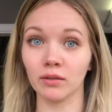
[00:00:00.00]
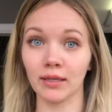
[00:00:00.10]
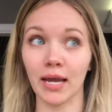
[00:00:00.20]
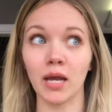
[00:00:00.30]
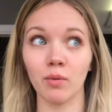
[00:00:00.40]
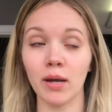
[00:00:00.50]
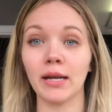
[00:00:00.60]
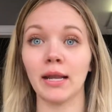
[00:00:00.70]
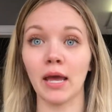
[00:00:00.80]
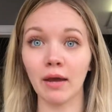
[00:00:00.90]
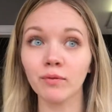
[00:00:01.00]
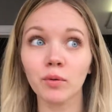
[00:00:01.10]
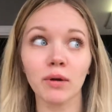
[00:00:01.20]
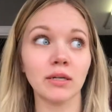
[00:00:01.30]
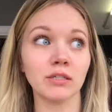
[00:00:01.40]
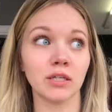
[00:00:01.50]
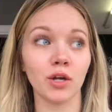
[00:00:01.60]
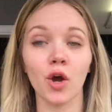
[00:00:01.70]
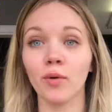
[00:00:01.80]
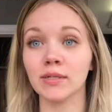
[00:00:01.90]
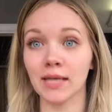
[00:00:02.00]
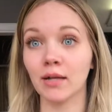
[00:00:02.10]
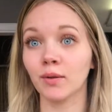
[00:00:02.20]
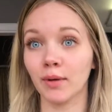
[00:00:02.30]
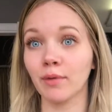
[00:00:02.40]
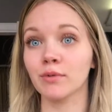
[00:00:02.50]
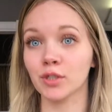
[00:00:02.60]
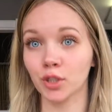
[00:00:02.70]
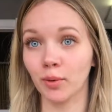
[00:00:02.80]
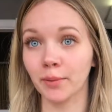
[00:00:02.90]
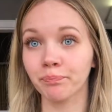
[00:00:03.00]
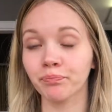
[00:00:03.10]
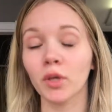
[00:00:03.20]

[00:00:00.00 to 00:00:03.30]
Like I wanted everyone to know exactly what I was doing